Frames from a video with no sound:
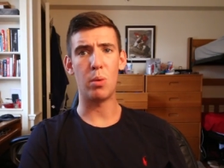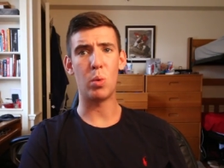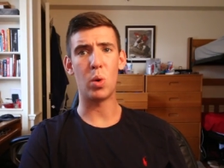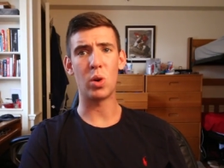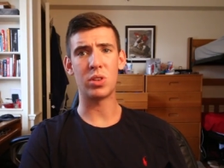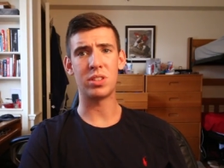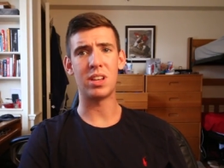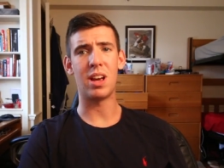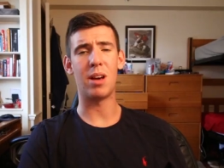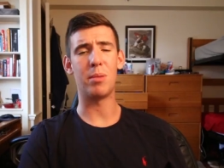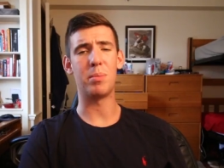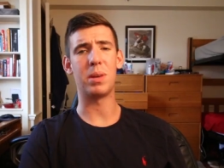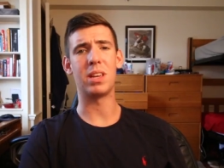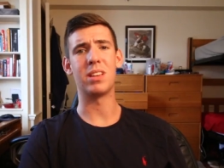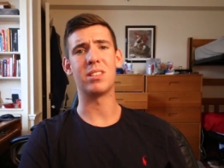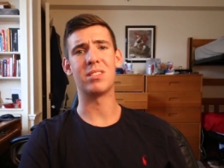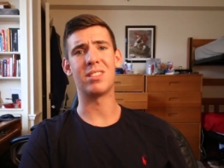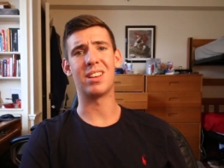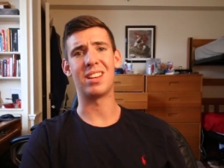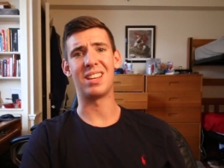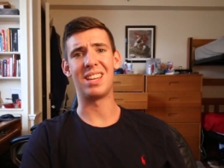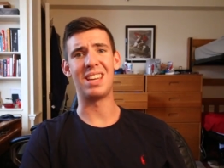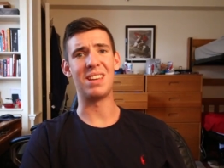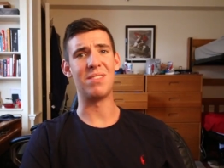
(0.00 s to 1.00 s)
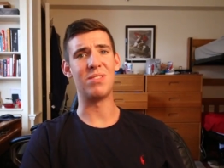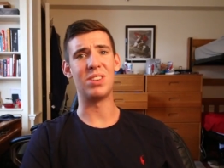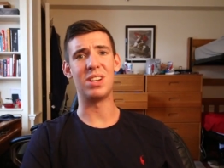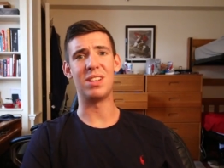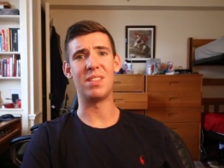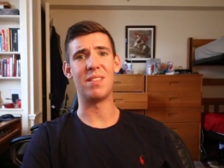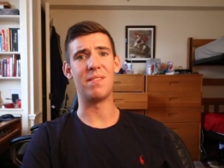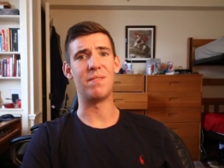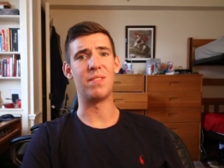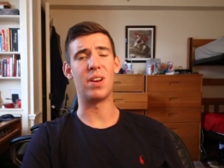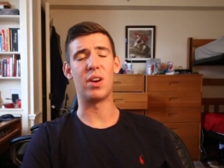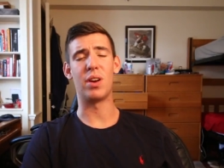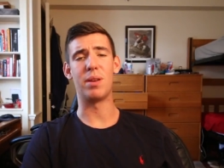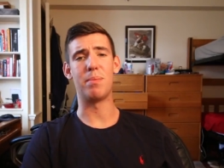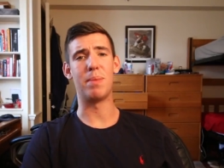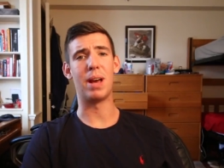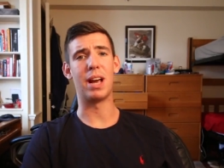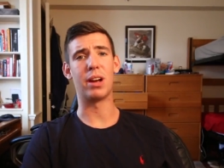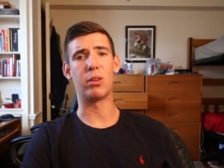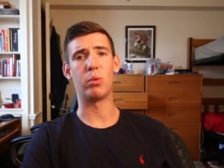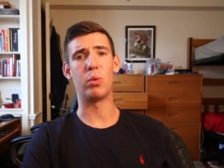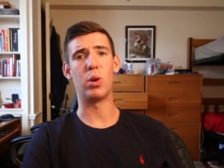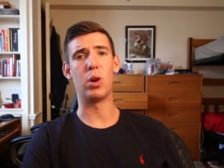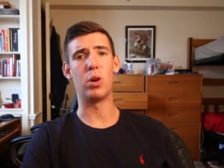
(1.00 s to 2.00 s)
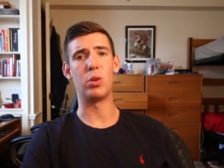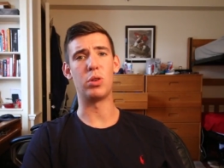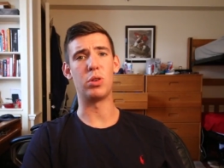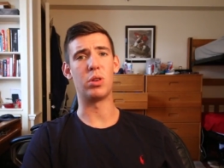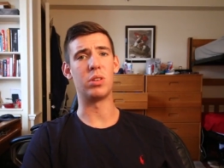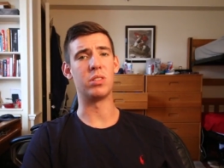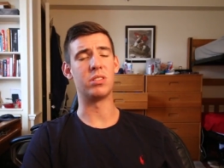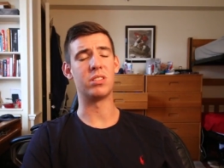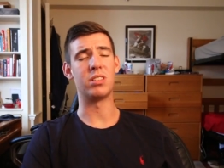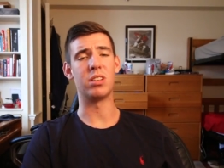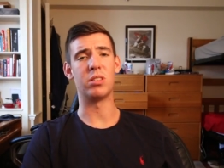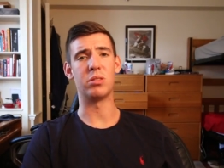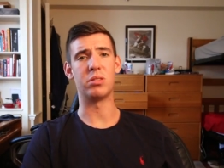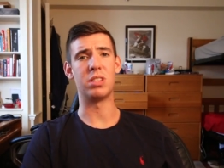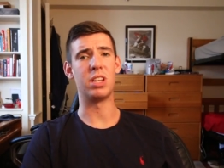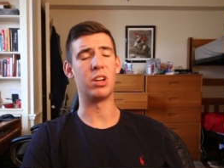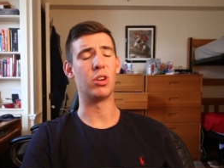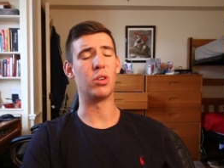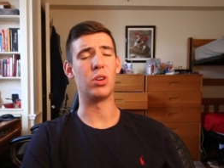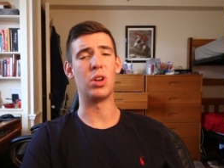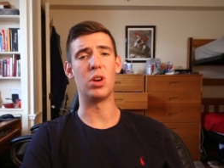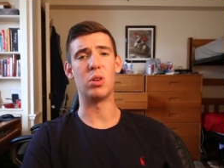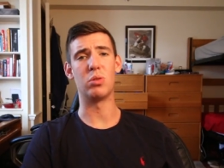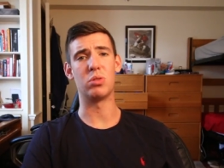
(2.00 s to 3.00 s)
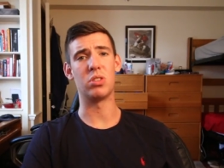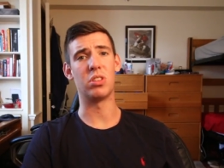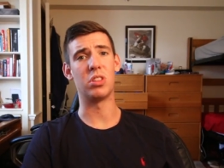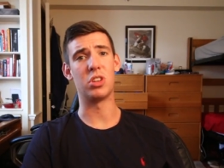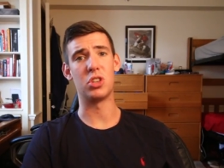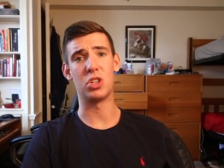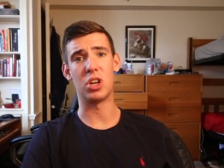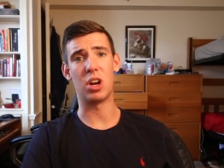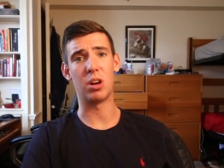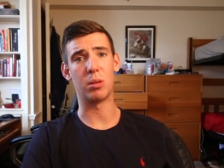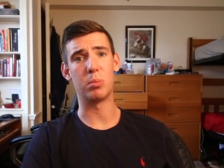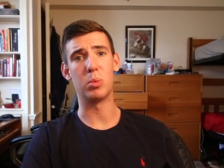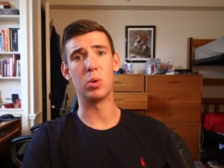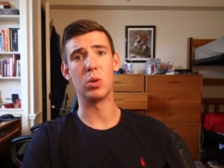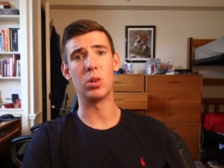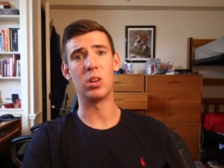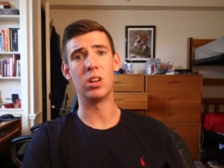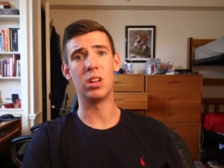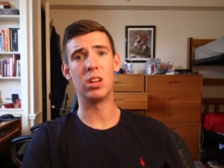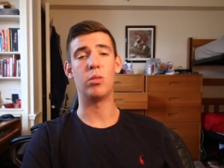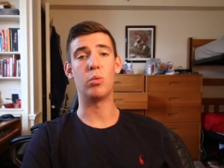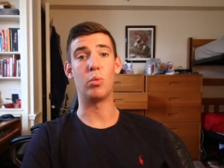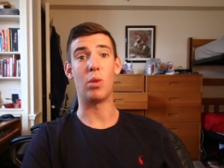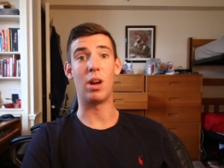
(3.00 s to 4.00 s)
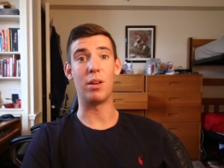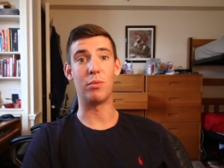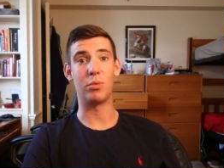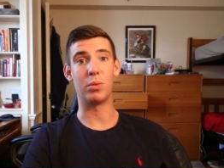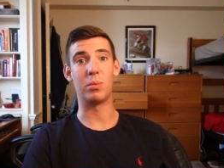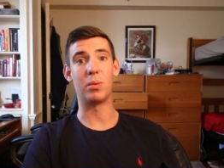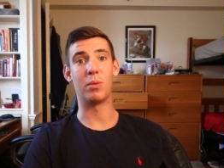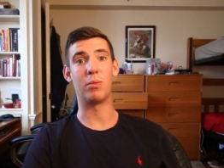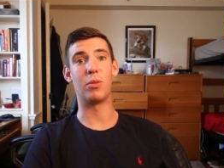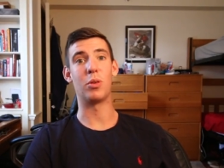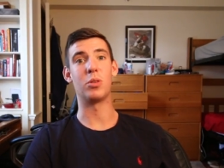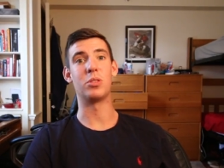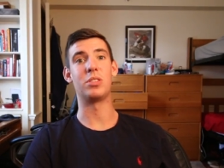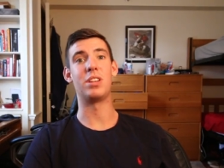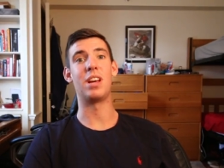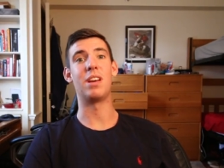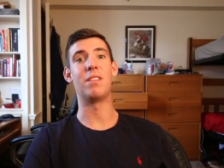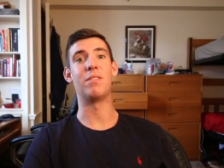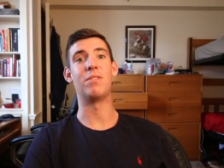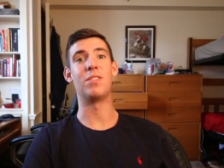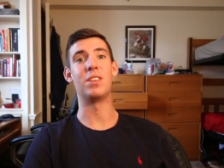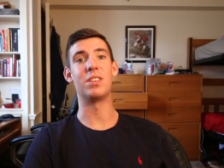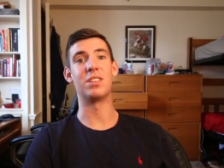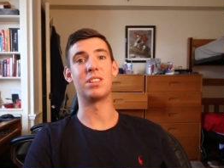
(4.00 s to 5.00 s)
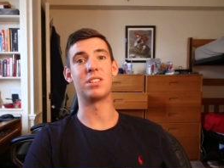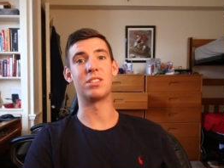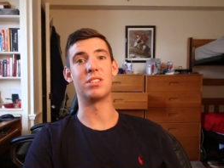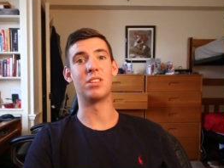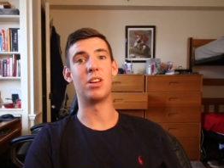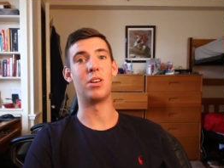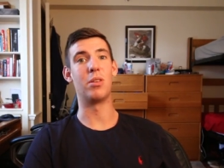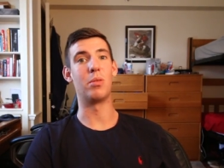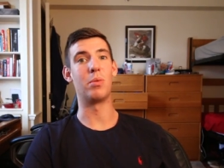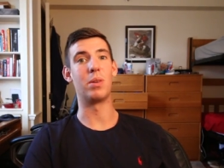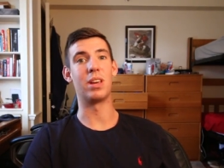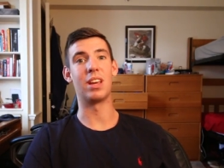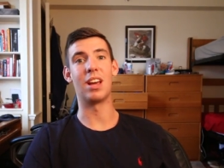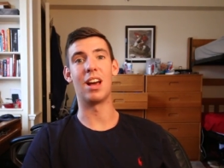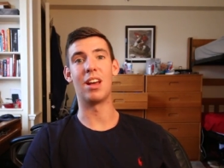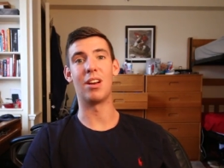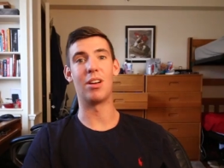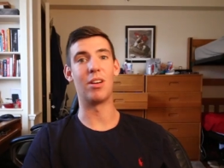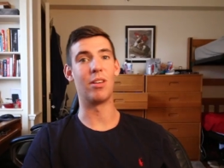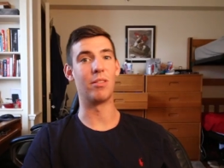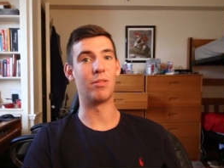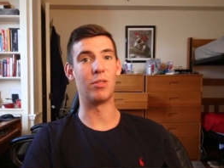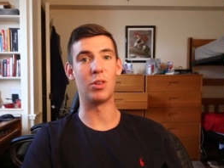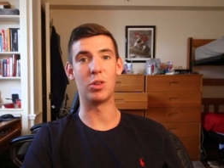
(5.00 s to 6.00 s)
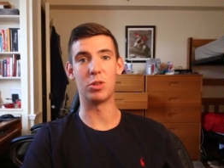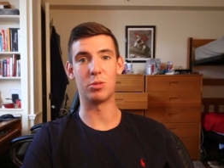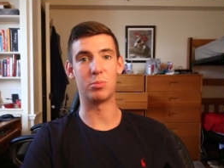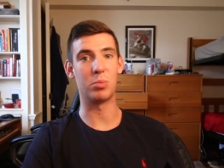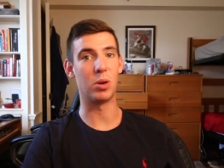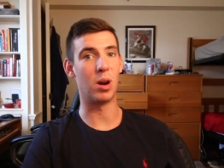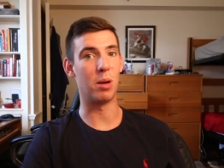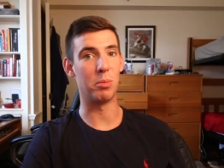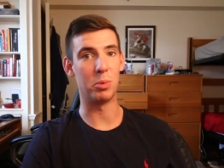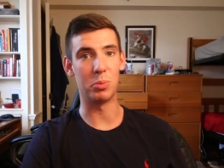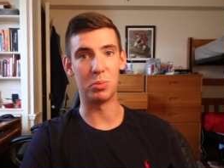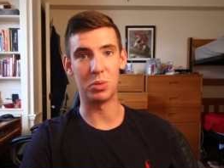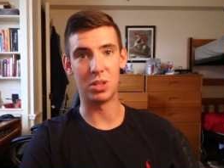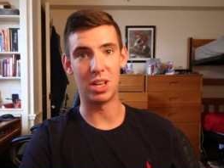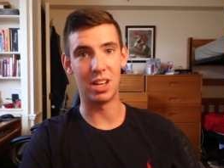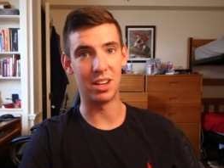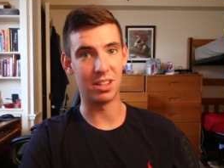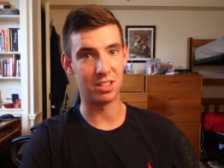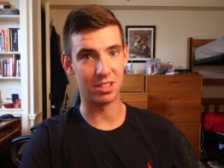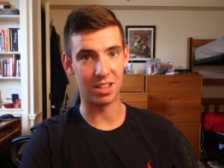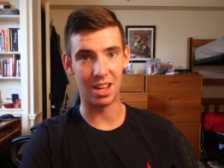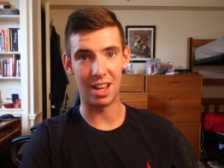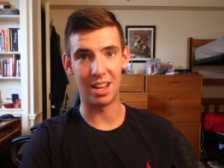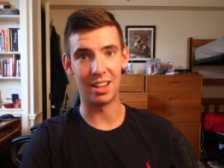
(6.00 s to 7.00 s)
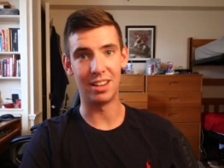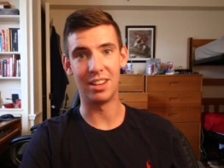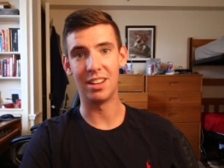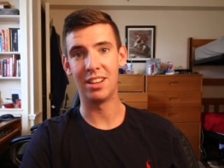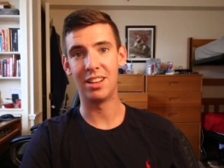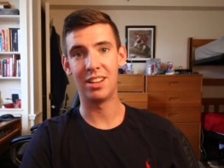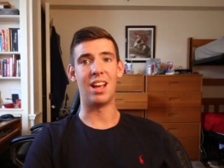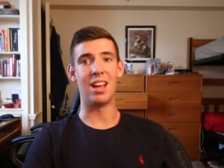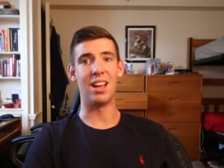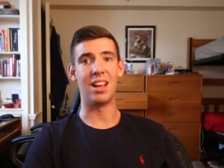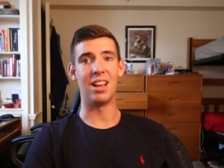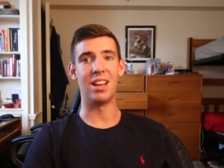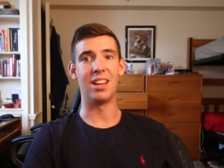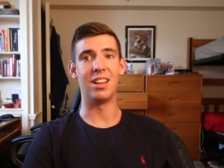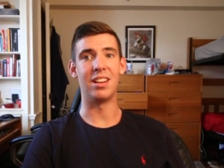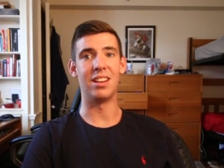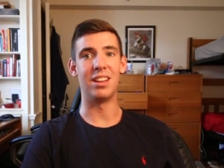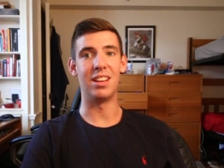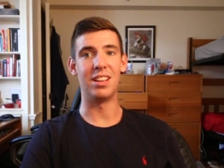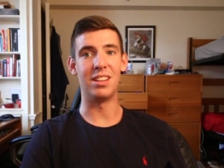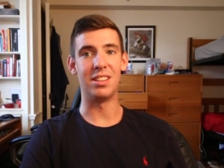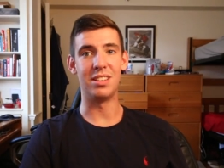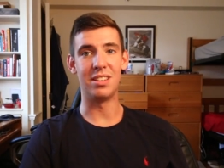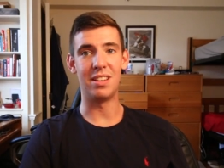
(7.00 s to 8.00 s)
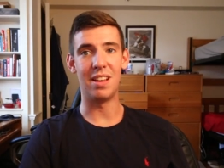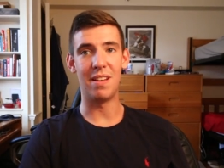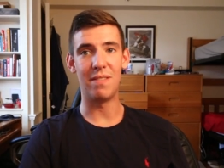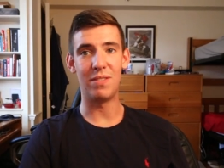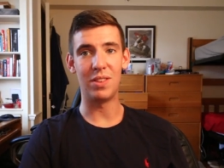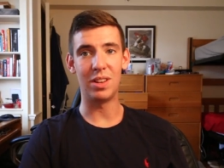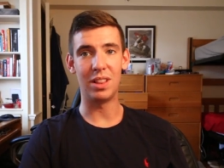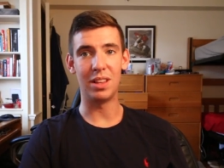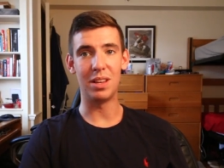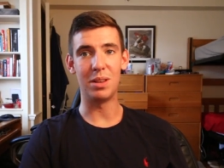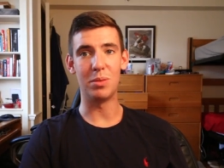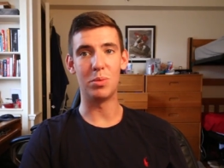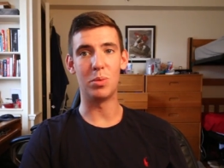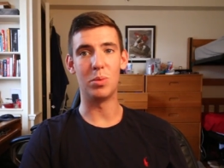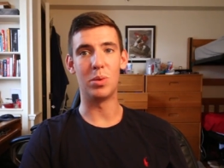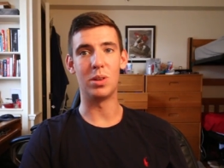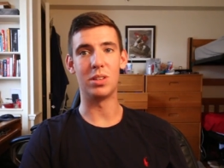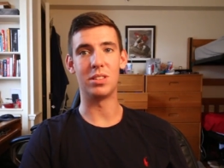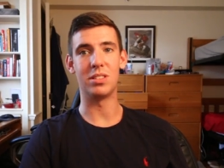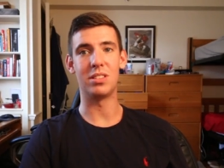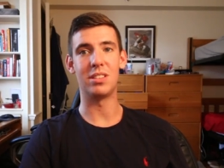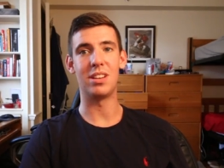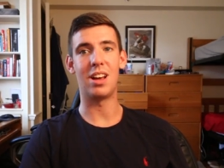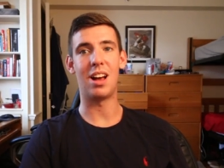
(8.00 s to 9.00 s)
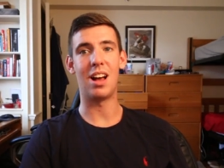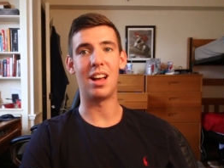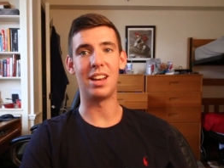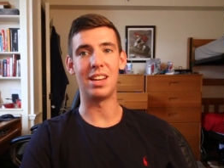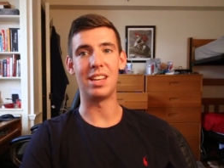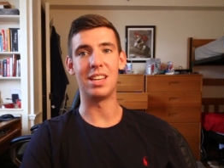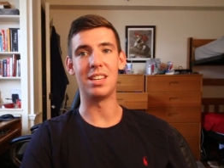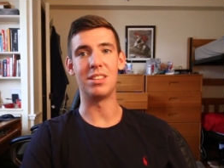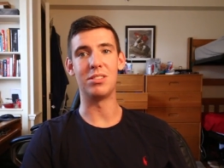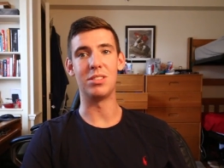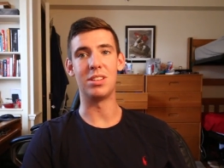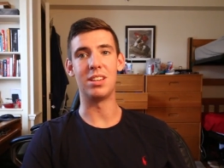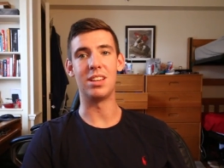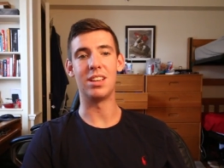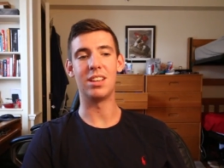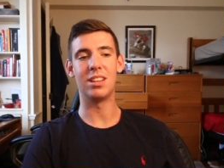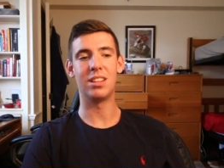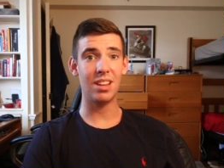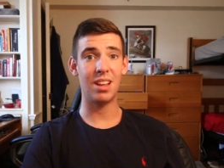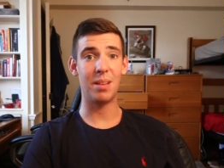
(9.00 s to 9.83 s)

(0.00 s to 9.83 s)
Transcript: It works out because like even in the very back row, you can still see her notes on the chalkboard. Right from the first day of physics though, we got our first problem set assigned, and it definitely was not easy.